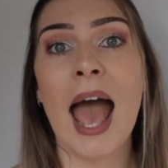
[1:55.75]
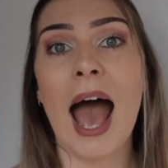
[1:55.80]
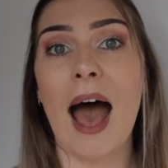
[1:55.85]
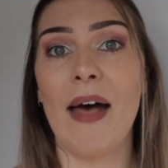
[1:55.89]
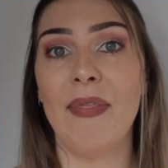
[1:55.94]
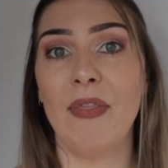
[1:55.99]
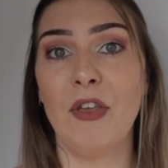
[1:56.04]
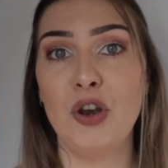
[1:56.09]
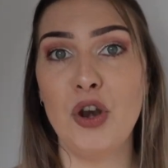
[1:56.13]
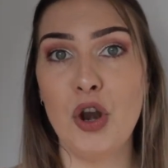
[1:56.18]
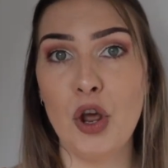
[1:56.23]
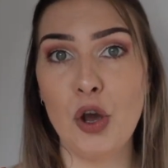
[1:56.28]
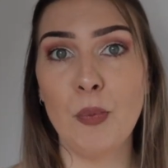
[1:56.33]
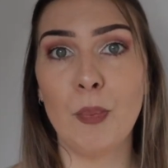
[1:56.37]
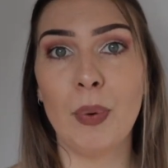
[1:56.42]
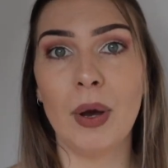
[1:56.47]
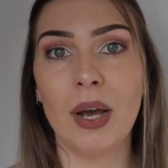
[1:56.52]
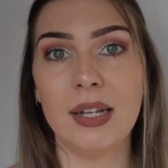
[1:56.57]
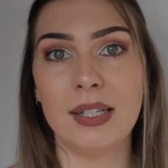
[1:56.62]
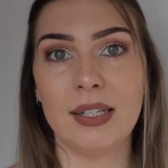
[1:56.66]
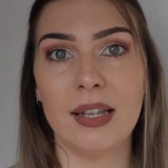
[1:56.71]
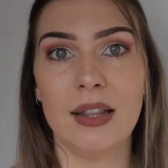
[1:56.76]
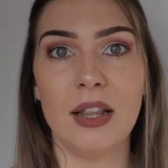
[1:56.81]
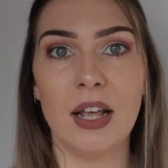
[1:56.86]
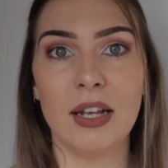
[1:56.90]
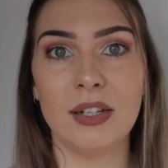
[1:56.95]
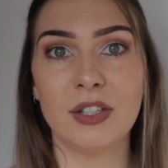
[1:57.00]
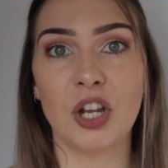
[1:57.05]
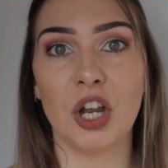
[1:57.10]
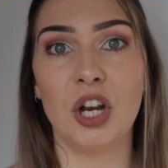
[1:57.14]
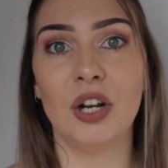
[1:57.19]
and the new person
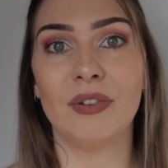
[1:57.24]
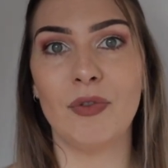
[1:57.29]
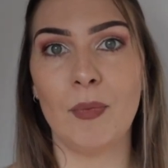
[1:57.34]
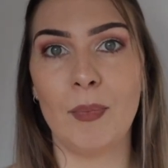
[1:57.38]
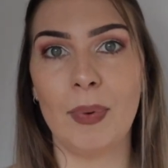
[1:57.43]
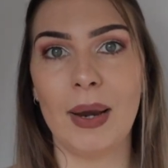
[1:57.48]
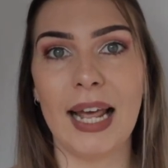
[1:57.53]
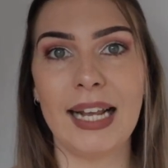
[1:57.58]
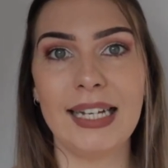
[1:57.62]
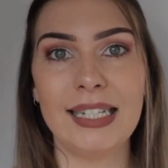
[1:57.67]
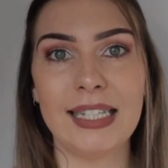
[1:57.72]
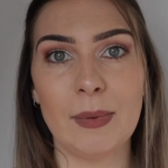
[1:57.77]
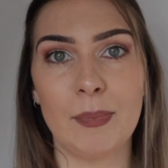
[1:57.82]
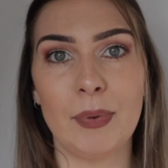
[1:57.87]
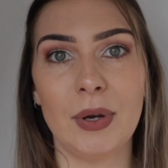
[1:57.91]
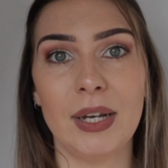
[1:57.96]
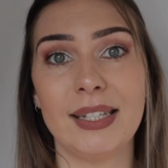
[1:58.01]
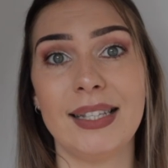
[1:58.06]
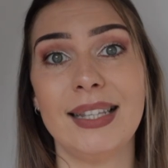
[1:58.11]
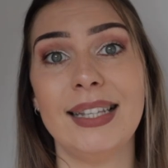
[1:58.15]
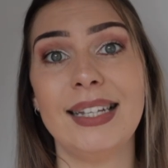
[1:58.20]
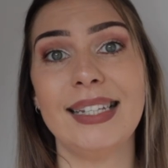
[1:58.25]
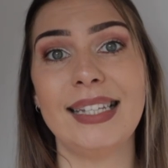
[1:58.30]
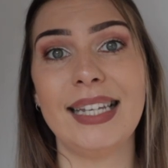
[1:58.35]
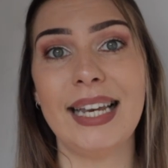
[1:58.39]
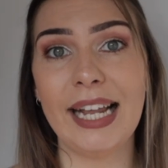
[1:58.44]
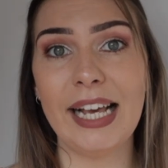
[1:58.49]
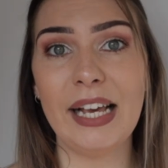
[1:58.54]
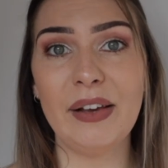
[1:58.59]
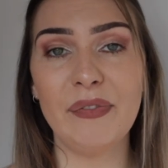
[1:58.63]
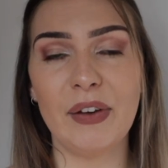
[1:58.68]
that's going to replace the person that's
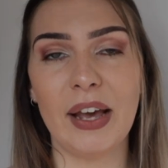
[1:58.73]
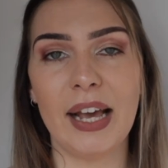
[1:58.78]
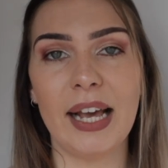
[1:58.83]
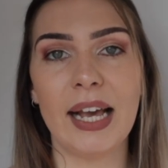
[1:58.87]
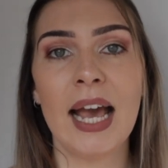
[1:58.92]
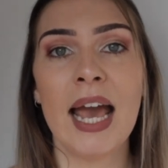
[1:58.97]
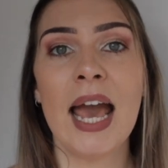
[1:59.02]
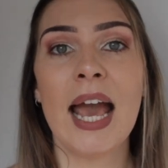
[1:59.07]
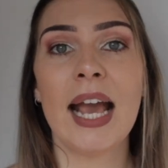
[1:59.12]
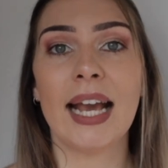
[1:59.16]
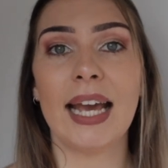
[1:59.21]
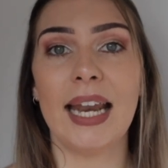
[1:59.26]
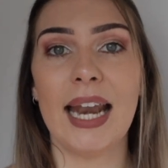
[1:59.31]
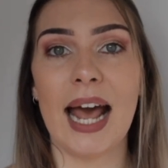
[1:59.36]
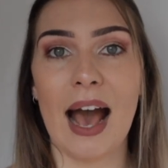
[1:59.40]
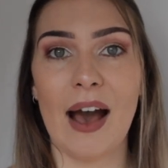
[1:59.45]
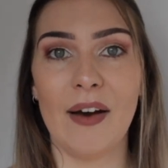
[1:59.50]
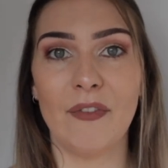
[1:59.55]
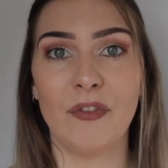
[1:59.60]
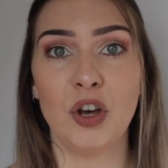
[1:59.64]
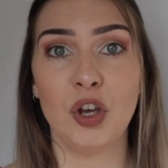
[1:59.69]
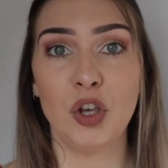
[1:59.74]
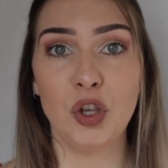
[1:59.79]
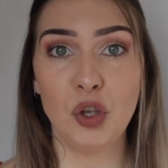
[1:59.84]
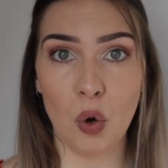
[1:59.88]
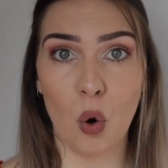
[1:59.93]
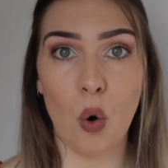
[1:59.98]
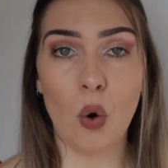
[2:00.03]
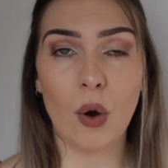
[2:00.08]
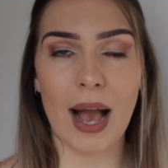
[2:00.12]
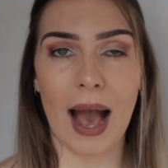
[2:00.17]
leaving can have
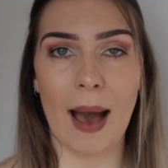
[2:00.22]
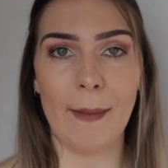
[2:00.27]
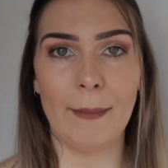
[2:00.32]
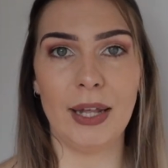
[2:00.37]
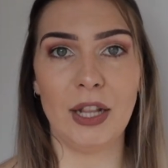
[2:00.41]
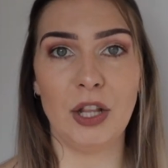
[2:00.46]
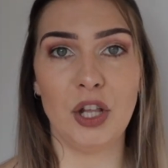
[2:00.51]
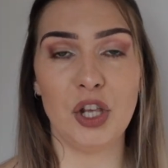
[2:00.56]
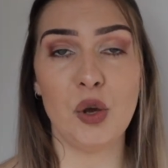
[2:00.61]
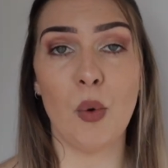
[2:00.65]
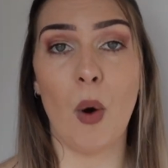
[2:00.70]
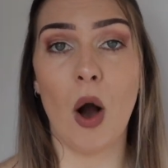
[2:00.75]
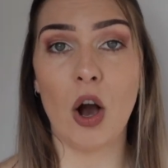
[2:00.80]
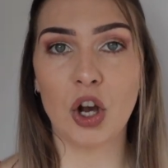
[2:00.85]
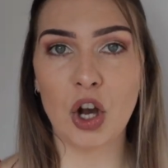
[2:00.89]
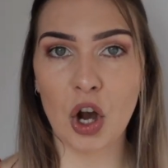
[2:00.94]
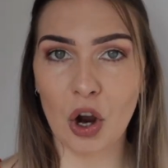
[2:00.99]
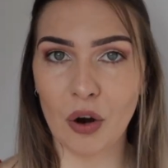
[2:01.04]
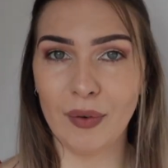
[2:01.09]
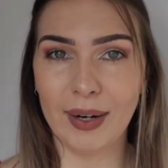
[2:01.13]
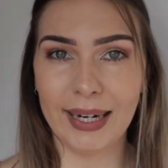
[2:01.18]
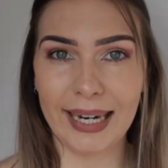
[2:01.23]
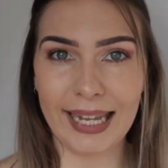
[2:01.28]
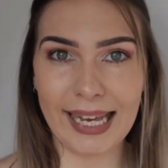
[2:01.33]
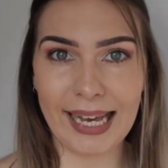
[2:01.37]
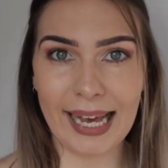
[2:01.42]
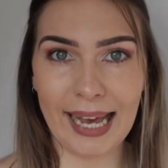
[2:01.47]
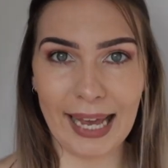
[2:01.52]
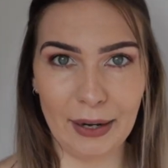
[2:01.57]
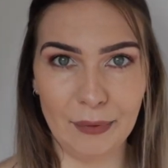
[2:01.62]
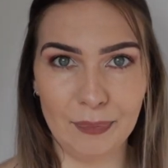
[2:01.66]
your cabin that you are
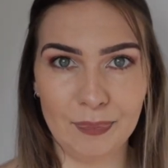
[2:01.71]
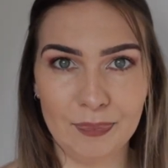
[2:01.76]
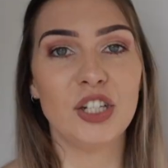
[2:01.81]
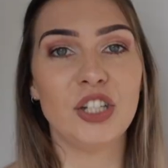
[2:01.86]
currently in.